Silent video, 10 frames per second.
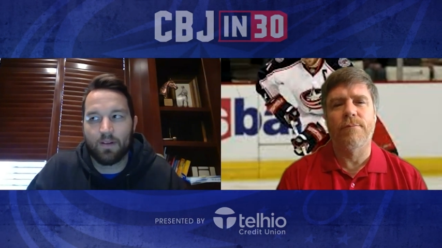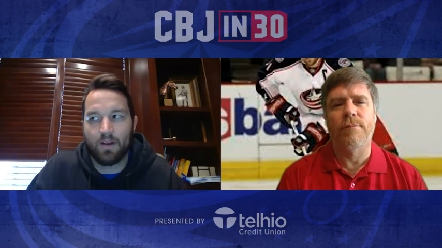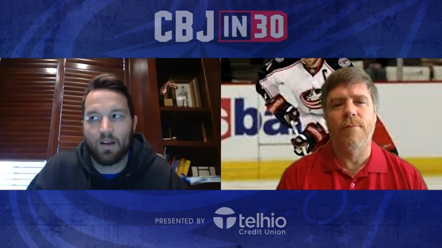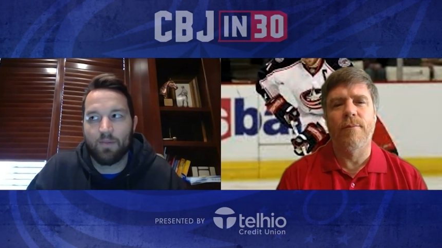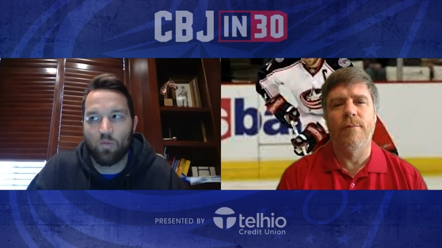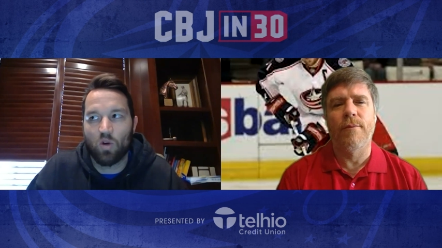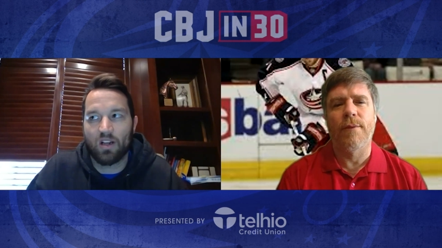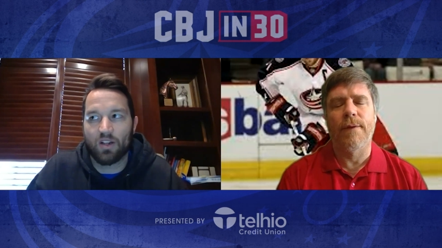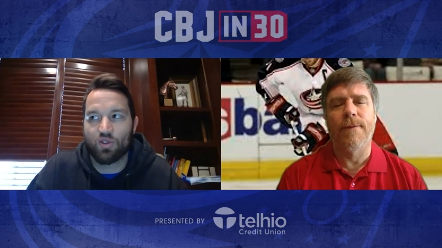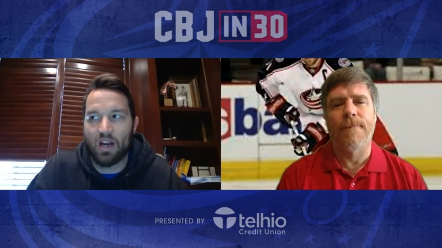Speaker 1: I remember when I
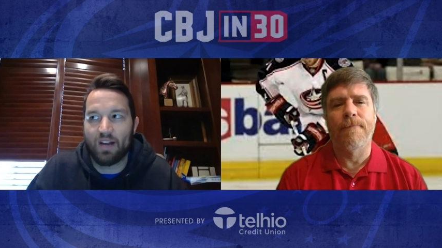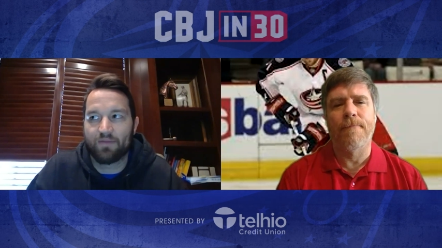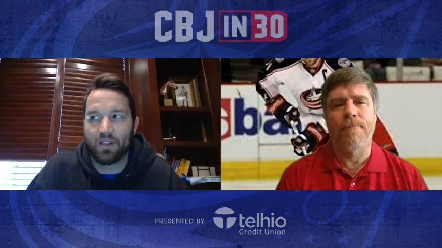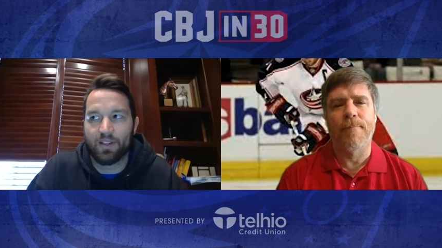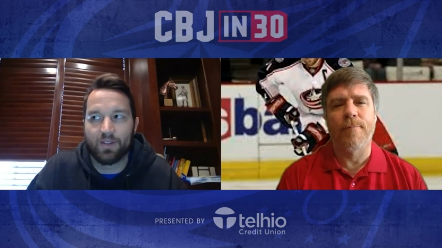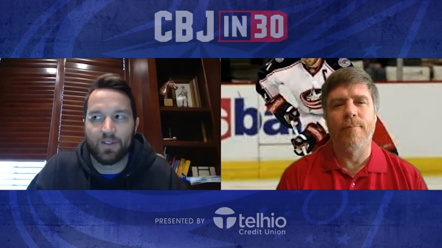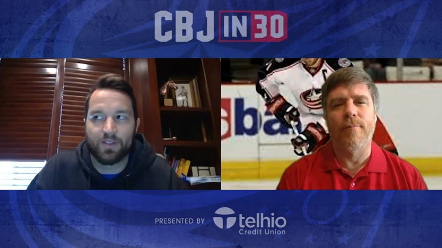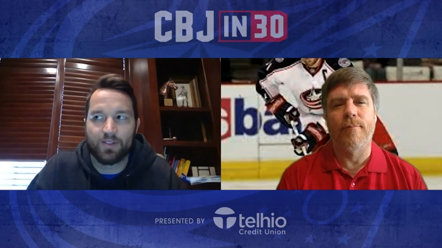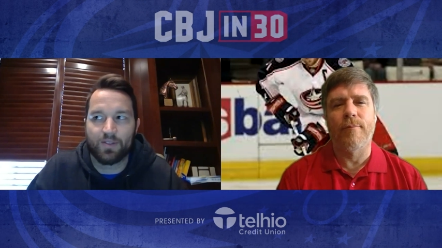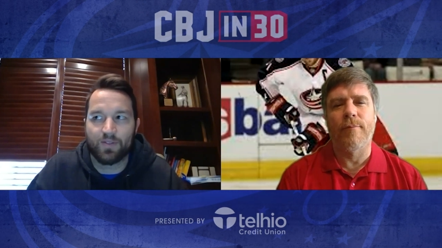got drafted, and
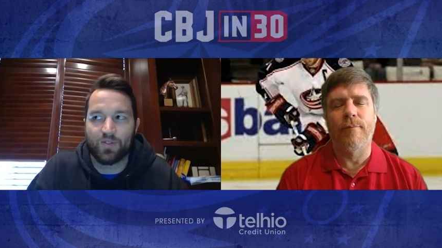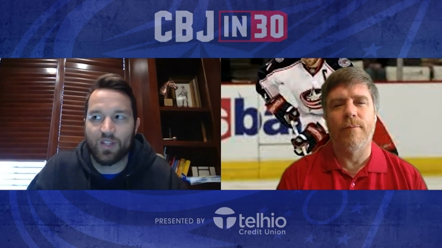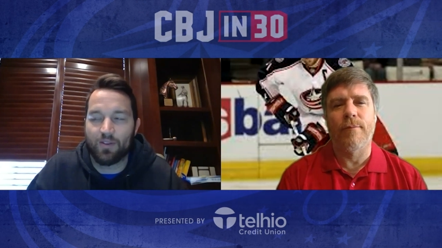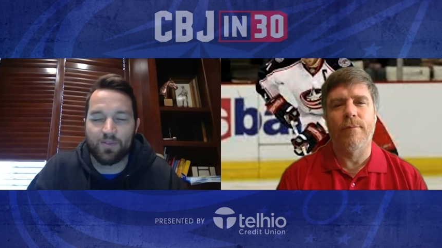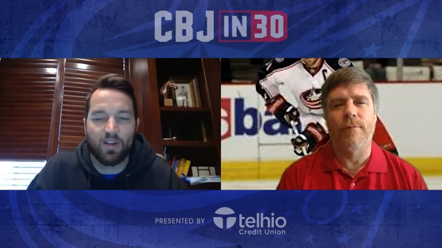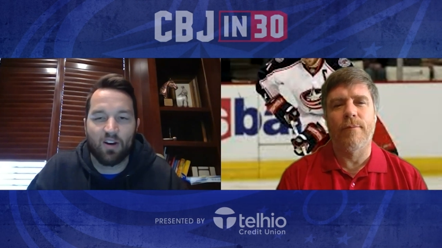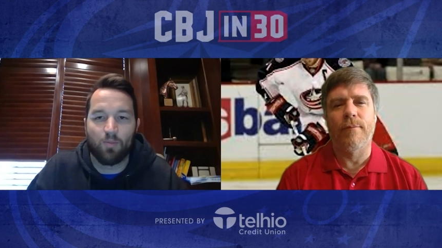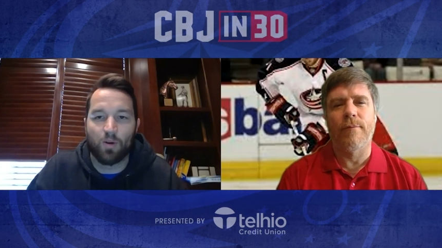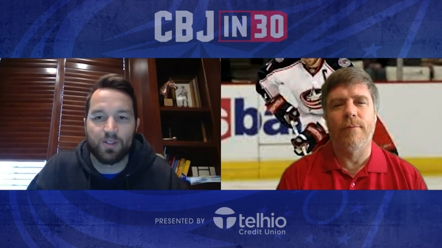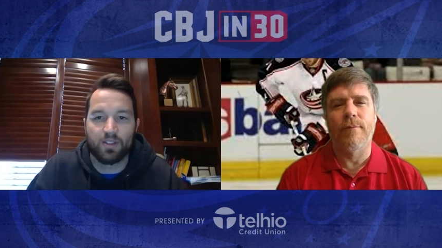this sounds
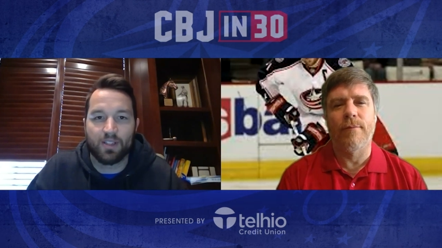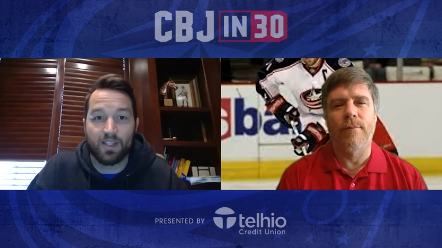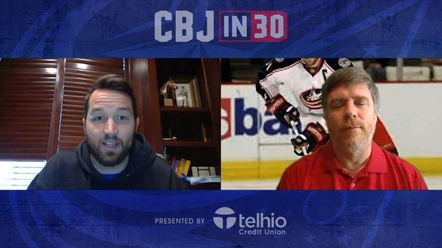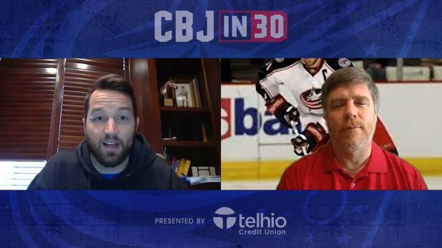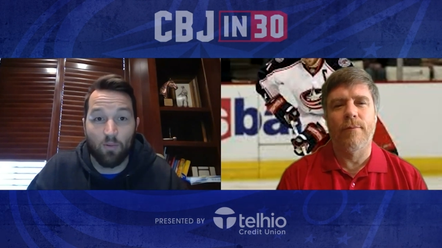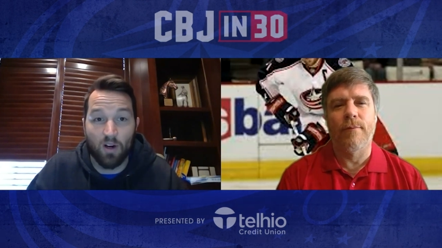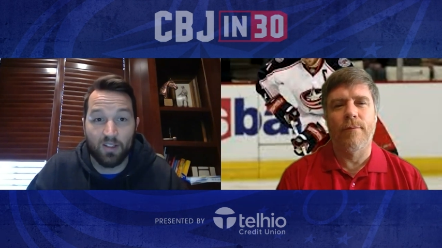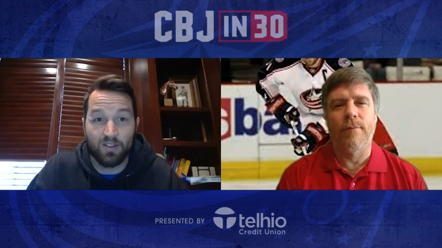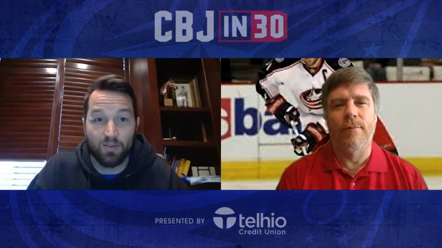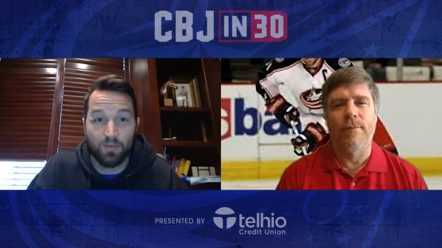terrible since I said I
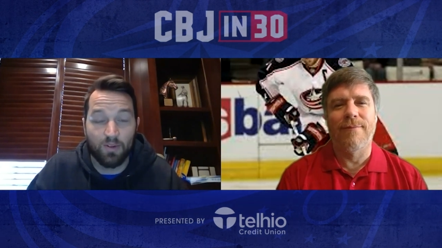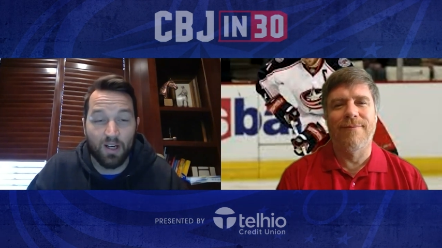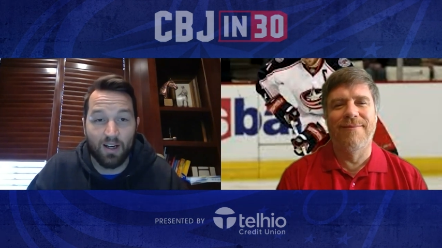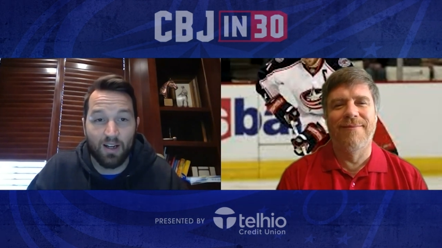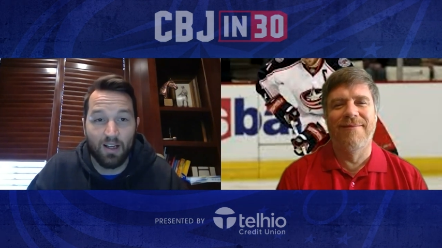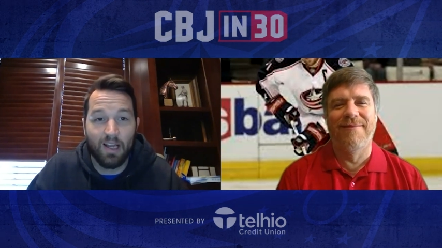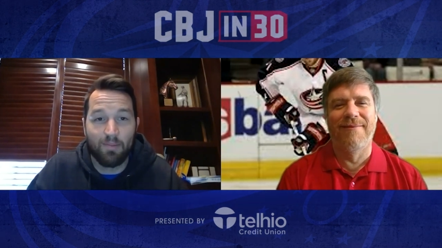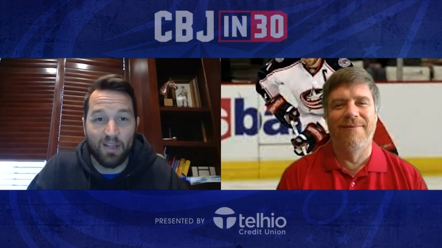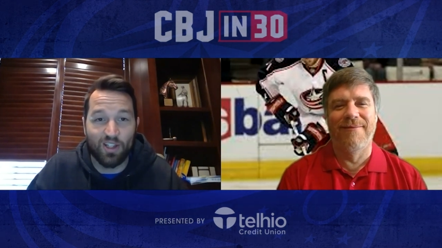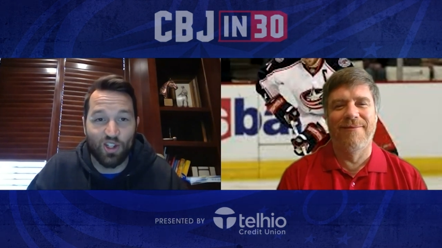wanted to uh,
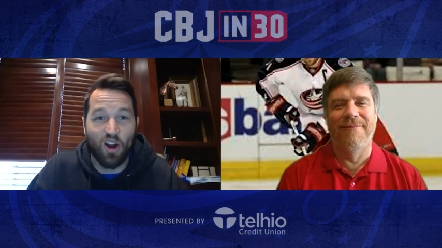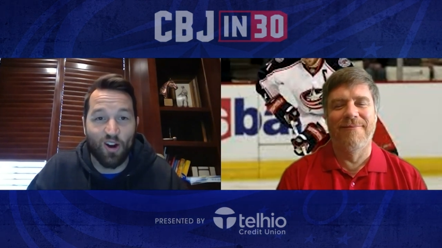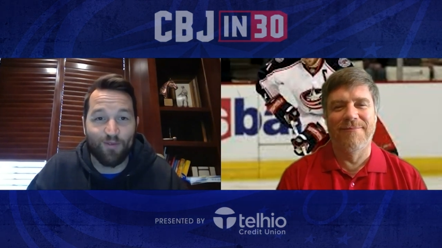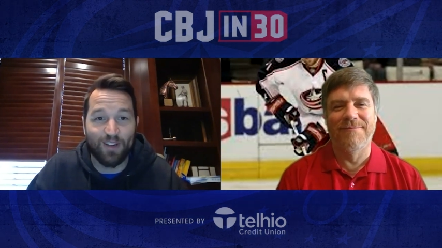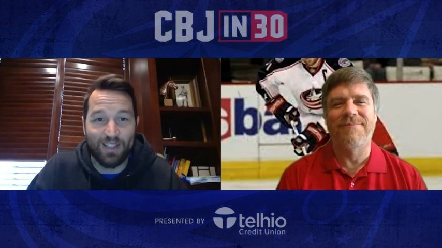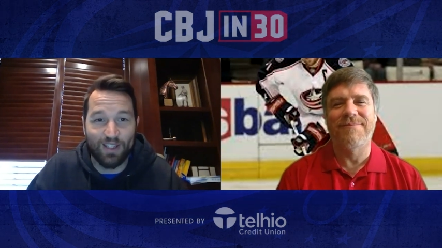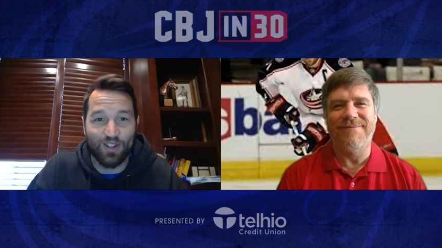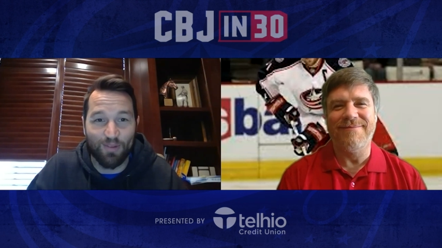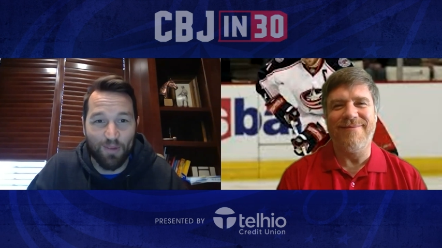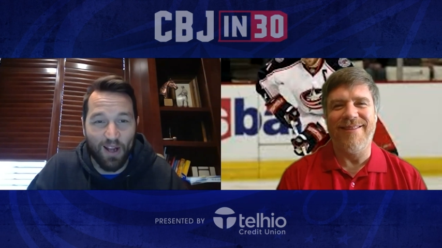be a geography
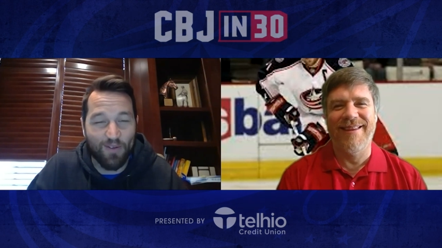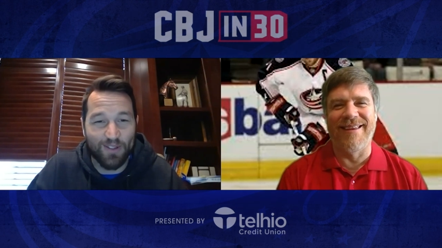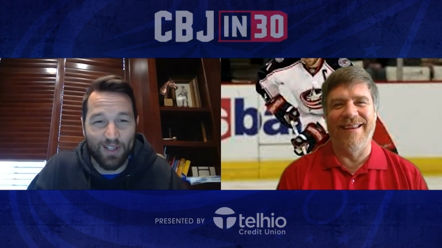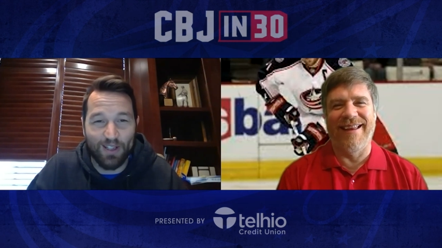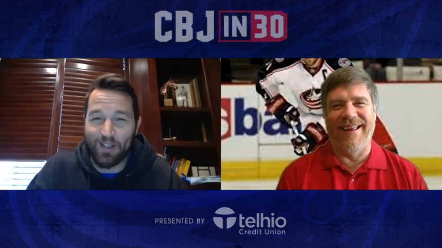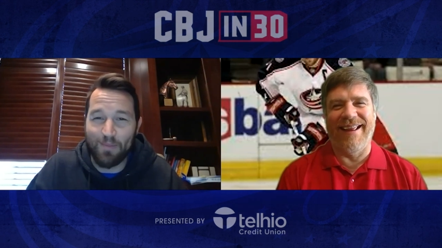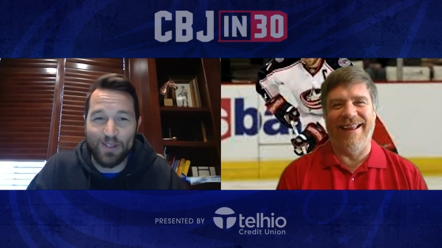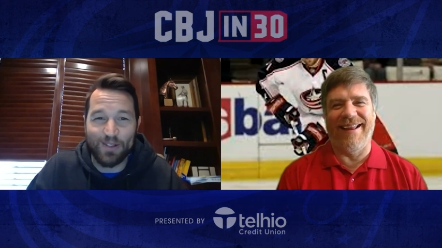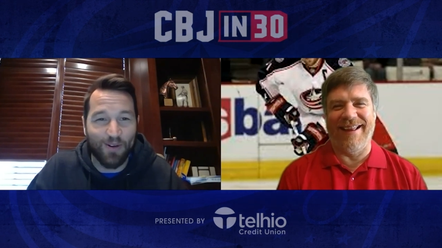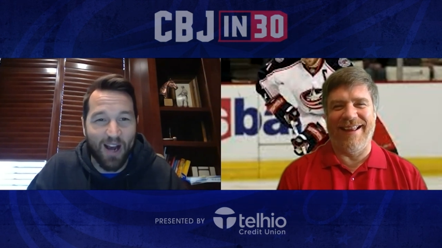teacher, but I was like
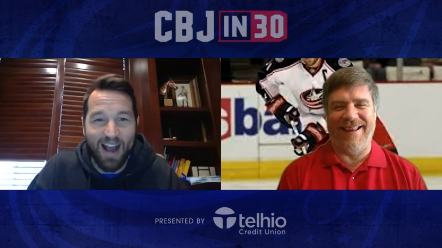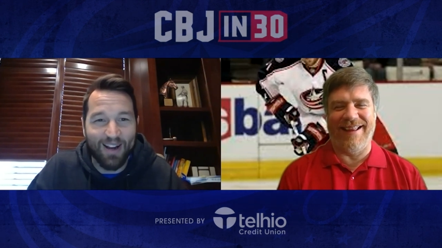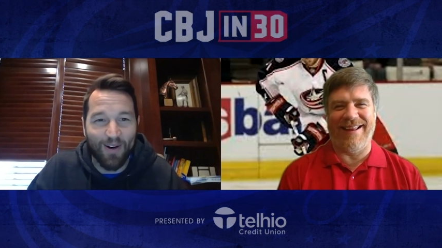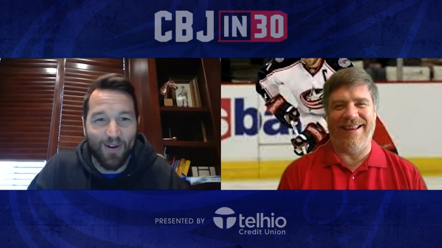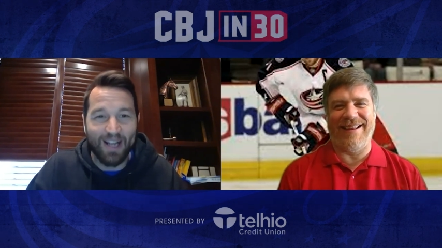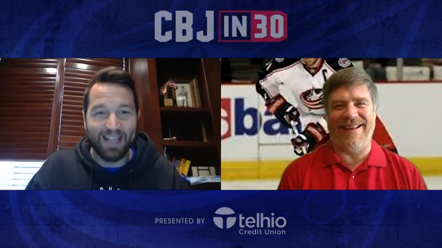Columbus, Ohio.